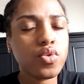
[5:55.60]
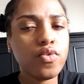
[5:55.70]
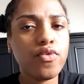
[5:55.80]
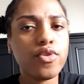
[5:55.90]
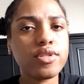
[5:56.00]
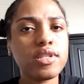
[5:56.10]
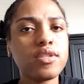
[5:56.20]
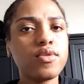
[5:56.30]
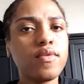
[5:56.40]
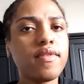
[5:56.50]

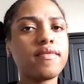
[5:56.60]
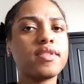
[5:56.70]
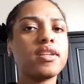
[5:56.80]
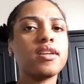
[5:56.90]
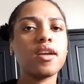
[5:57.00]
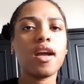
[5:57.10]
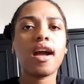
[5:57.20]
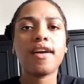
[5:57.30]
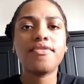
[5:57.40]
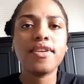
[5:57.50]
214, 215,
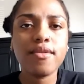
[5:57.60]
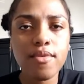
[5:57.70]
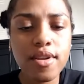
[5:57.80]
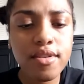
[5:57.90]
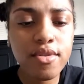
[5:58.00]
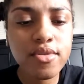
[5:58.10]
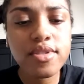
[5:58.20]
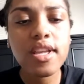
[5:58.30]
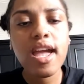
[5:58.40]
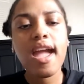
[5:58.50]
I think, one of
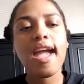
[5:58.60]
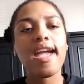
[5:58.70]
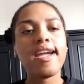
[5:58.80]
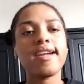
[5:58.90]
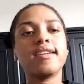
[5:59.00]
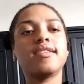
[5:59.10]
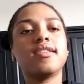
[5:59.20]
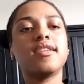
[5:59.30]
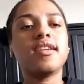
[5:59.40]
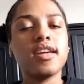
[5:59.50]
those.
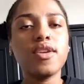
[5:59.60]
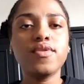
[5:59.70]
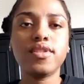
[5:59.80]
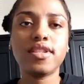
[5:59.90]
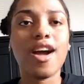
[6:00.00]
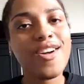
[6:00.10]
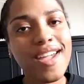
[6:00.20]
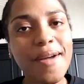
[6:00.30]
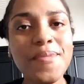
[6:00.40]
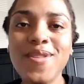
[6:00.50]
And he was just like,
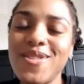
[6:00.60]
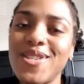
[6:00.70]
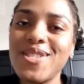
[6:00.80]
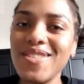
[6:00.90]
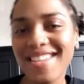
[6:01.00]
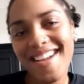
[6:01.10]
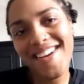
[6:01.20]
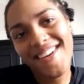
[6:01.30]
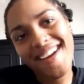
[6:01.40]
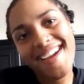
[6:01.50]
okay, I'm gonna do the surgery
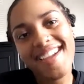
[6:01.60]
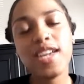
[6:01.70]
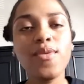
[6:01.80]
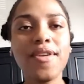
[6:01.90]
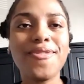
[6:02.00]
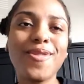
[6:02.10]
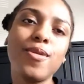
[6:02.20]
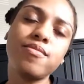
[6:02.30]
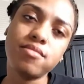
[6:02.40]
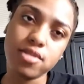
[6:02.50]
now. He went from